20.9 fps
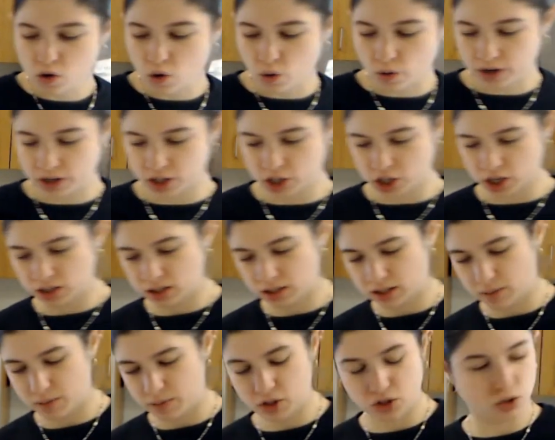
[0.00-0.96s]
gorgeous.
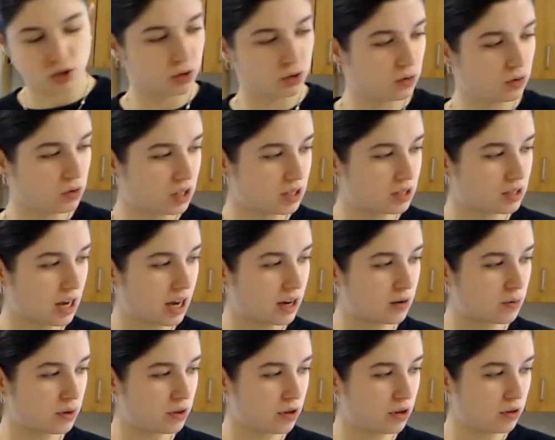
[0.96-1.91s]
Let me show you this side
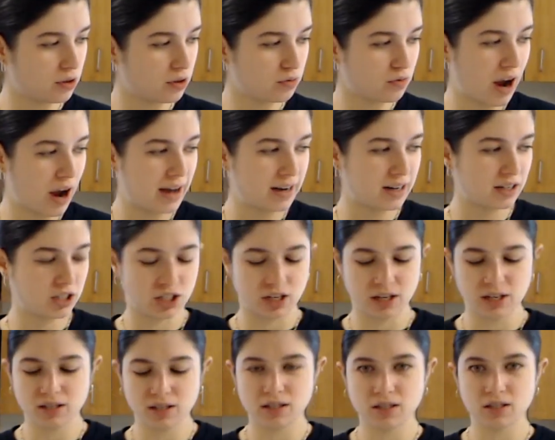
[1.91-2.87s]
with all the
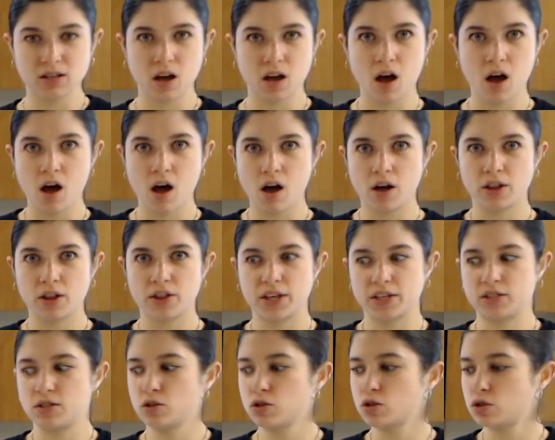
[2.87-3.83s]
radishes.
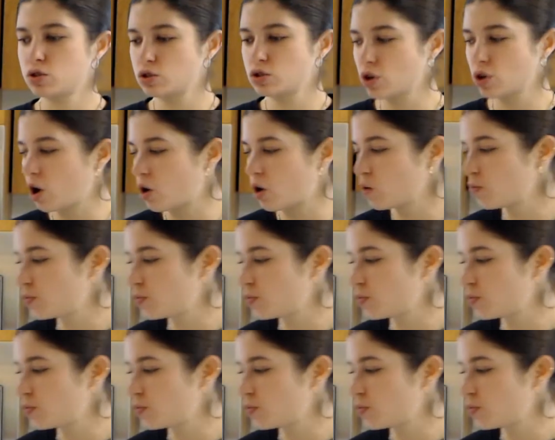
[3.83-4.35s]
This is so